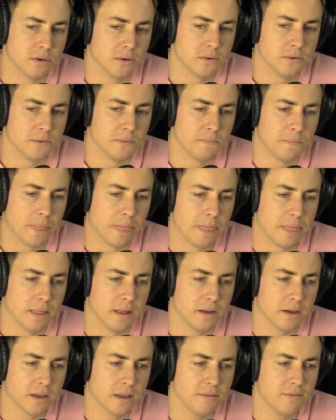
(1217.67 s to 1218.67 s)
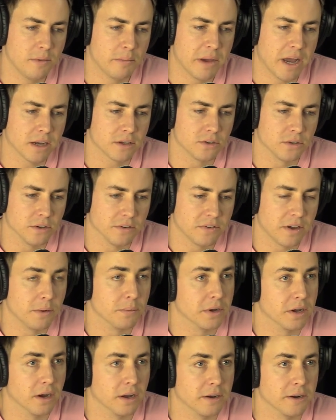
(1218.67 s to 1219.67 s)
So I'll give the backstory
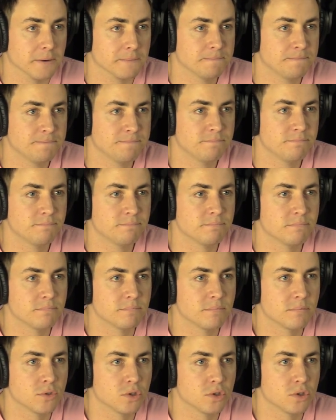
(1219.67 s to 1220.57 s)
of how we got here. Mm-hmm.